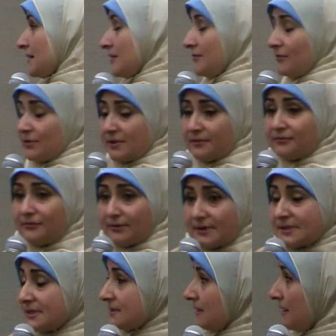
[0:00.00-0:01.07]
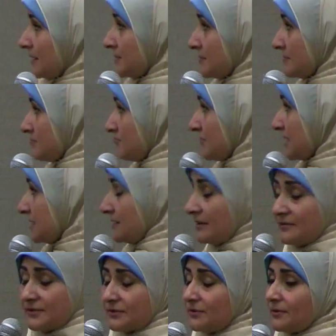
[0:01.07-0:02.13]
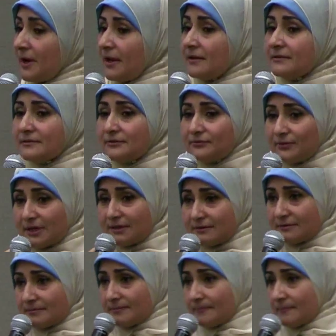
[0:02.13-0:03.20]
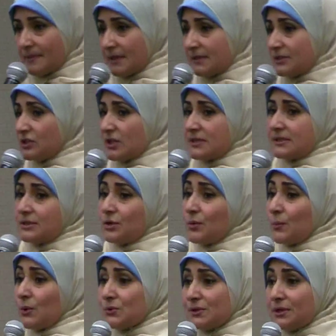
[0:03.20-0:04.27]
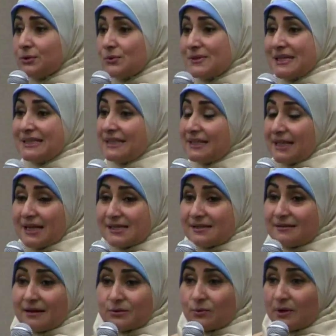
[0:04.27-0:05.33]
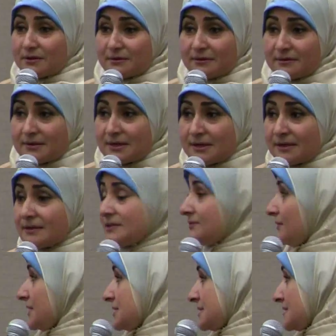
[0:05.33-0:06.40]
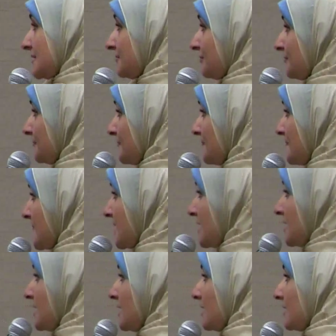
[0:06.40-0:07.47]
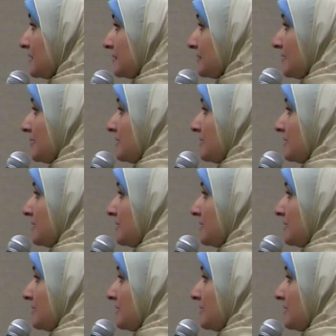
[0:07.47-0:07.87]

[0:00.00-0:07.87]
for the first time. It gives great effect. It's just decomposed into citric acid and water. It's very safe. It